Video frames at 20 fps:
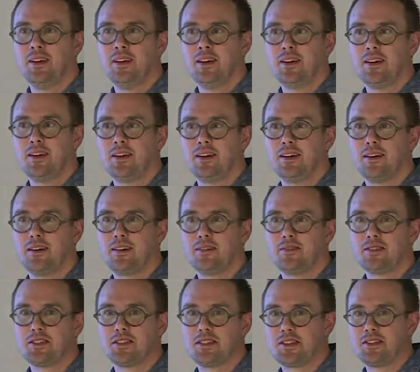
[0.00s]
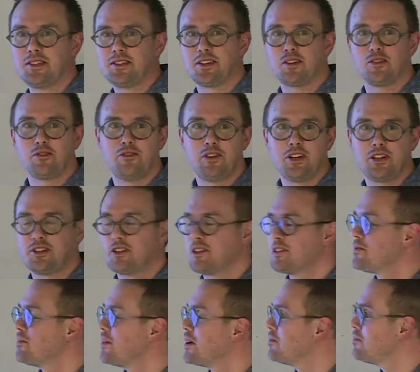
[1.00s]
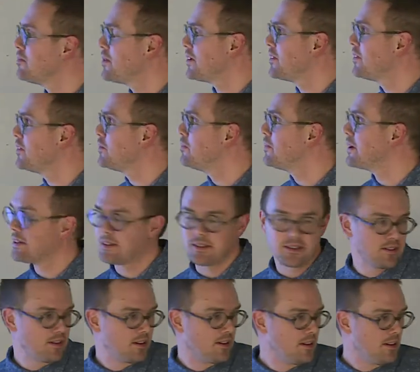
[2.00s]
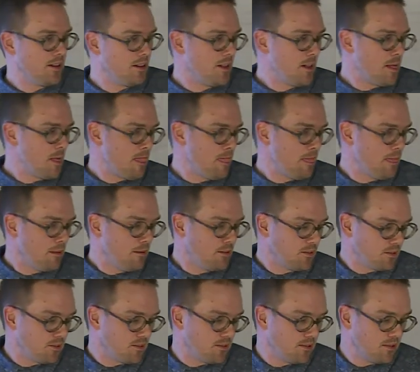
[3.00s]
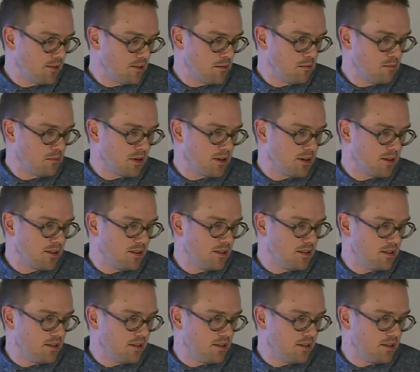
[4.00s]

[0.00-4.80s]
uh, uh officials about participation. So, but